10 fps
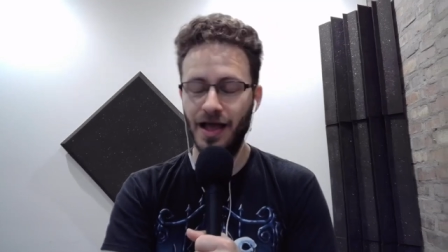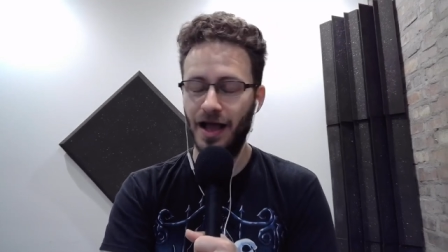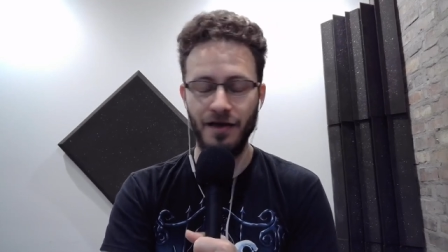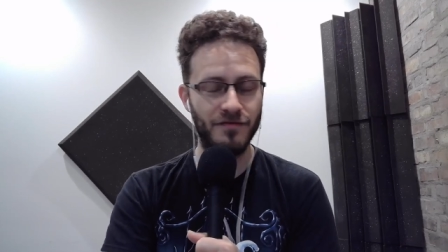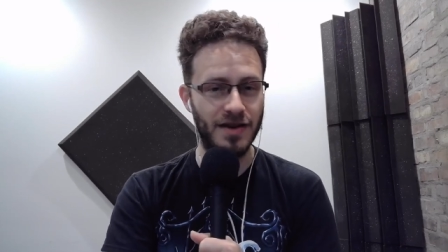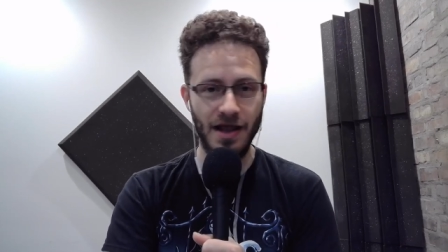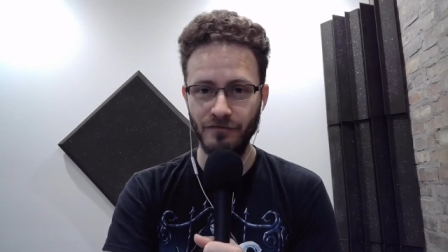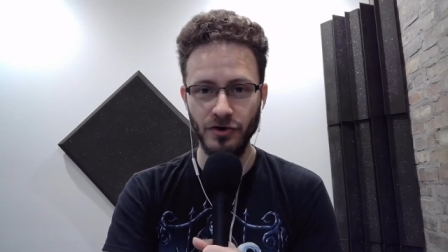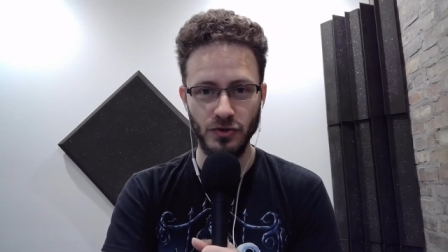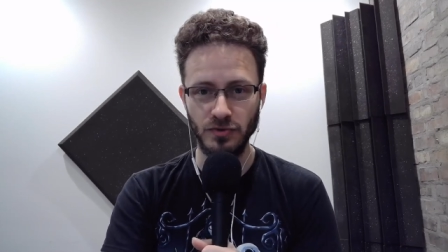I have
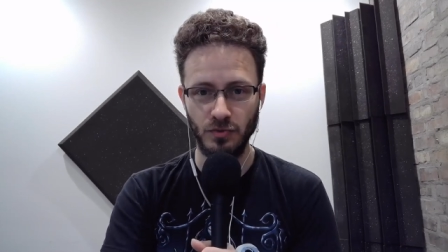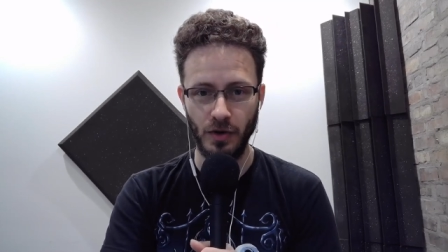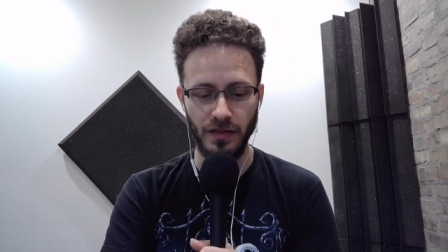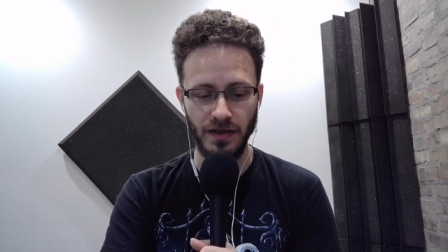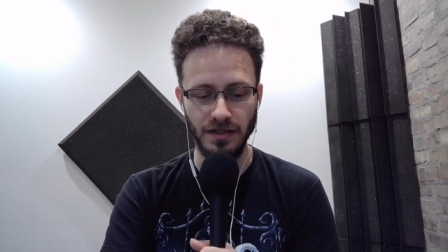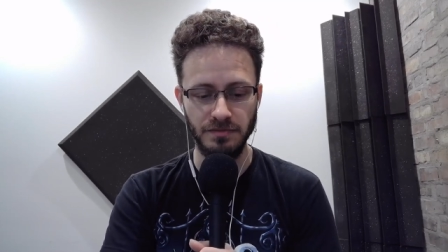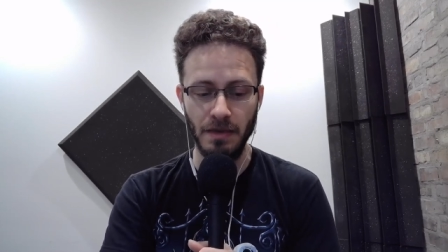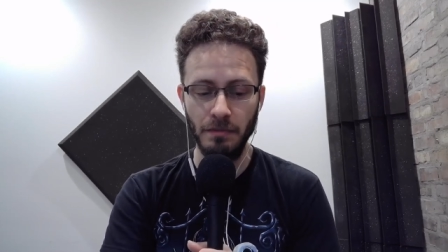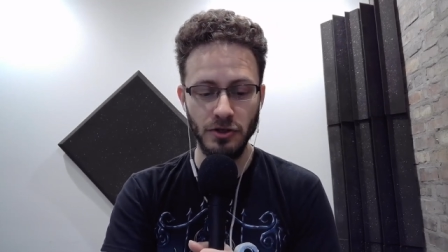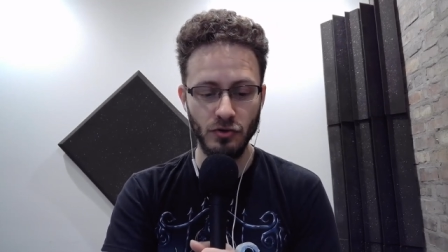never used one of these.
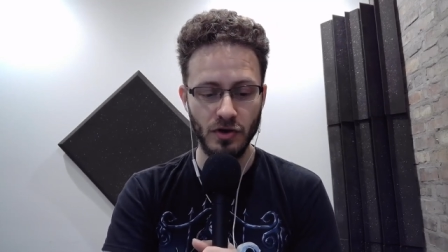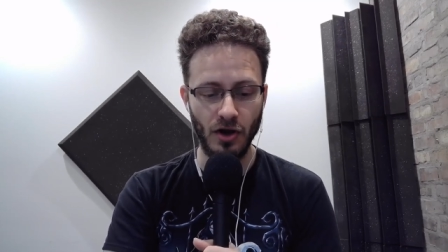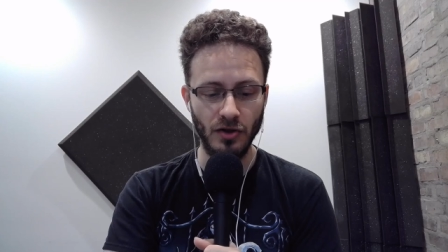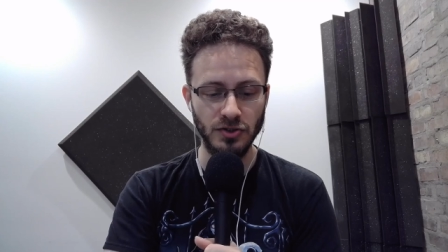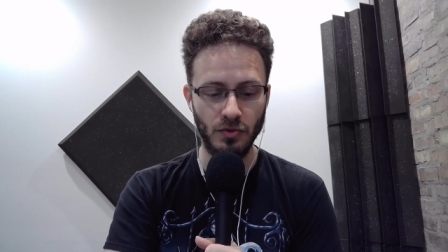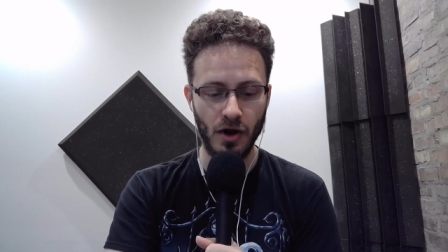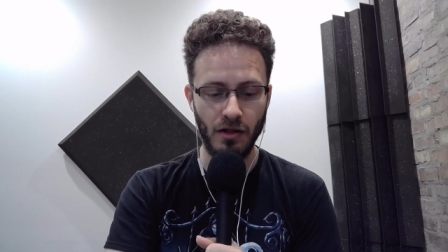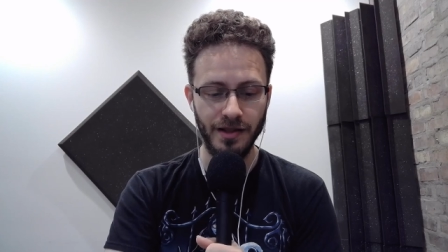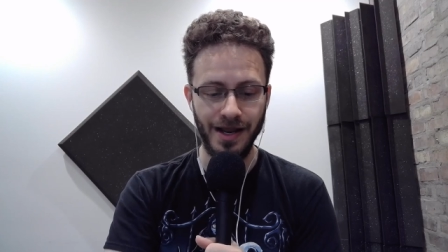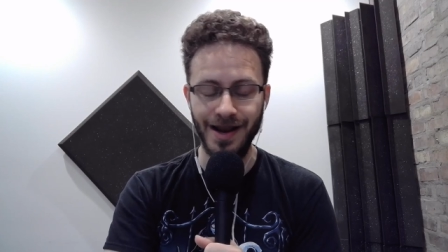Maybe you could also
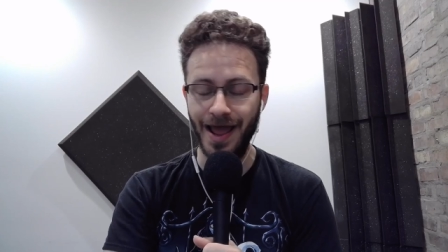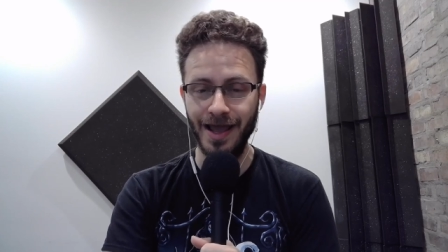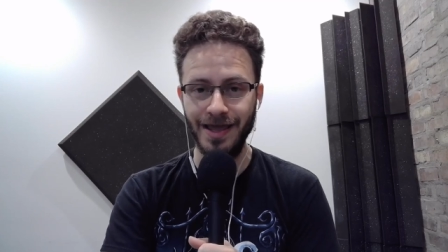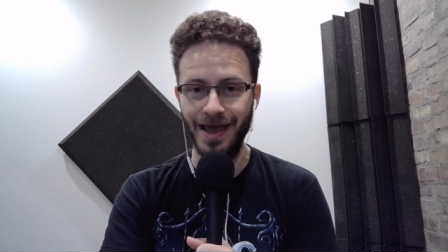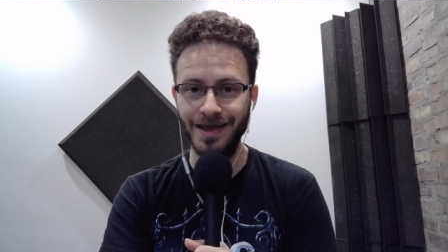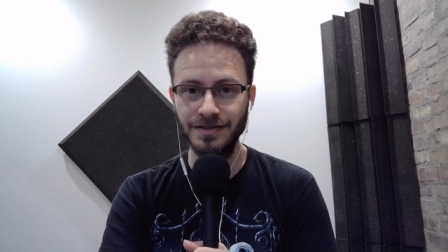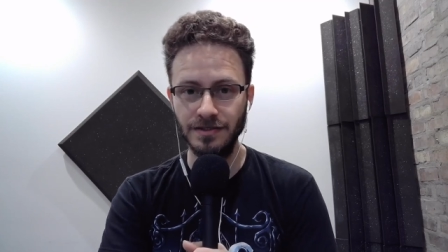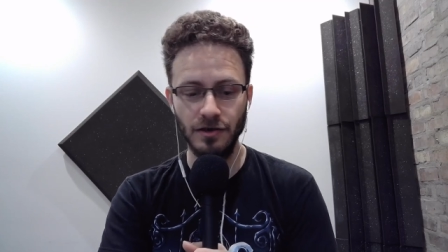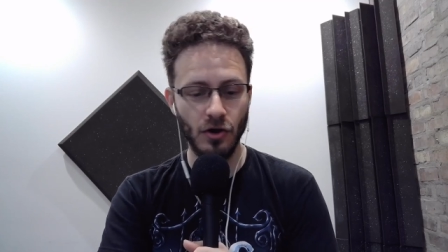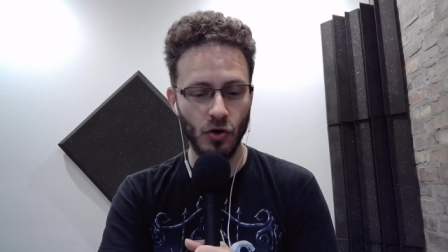call it an egg
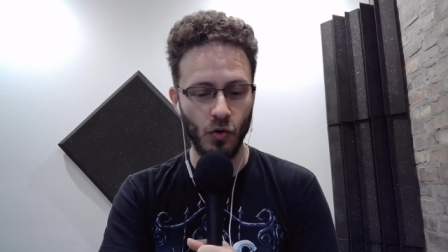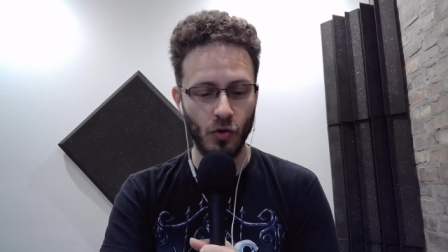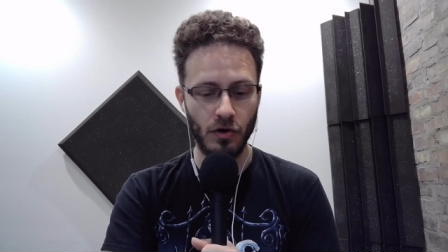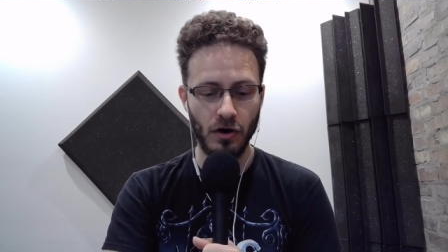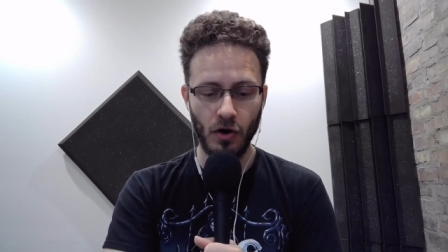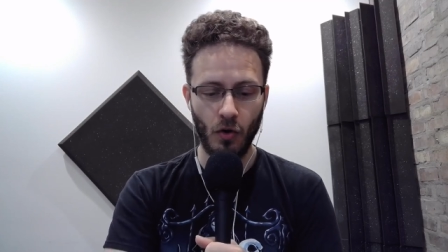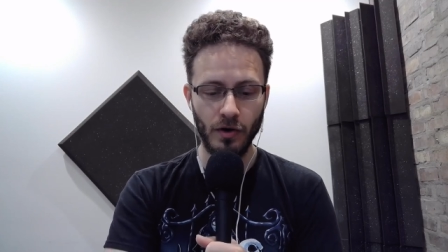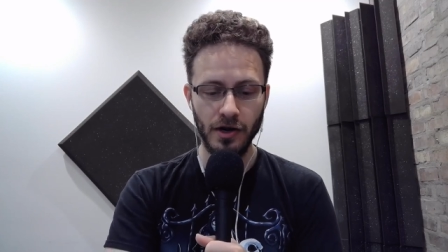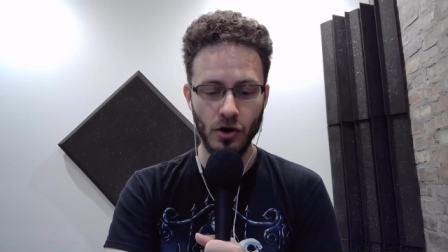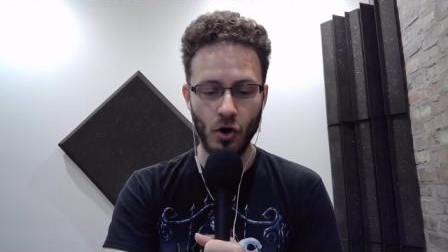case or
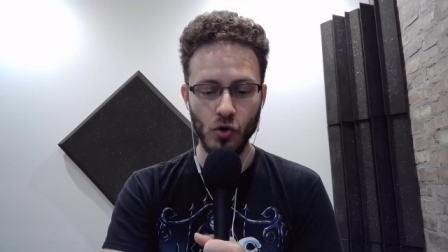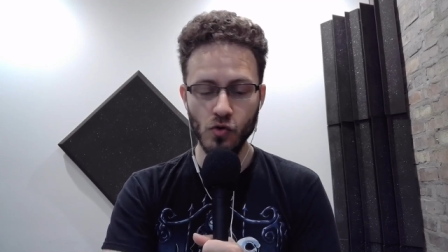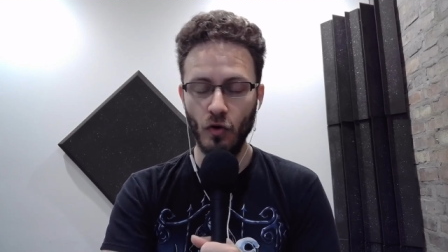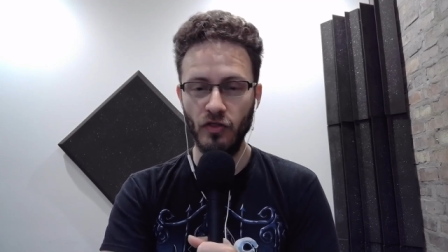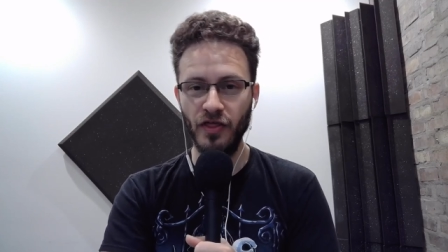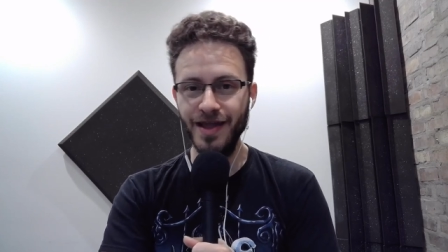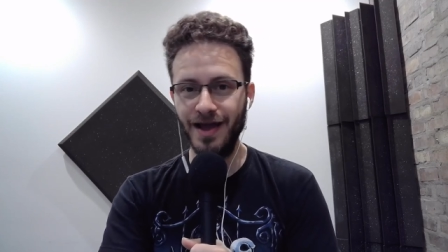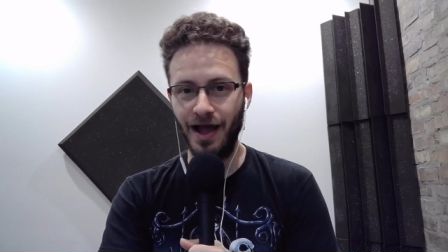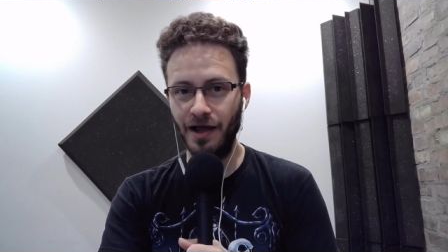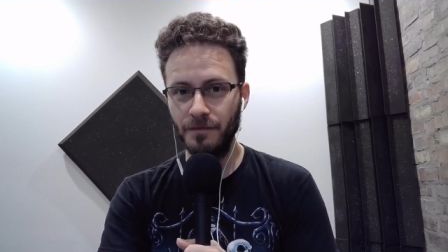an
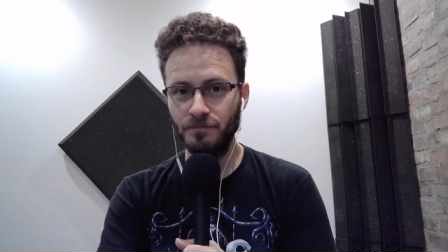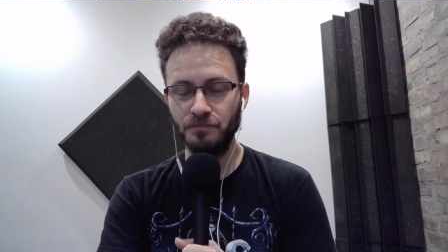ootheca.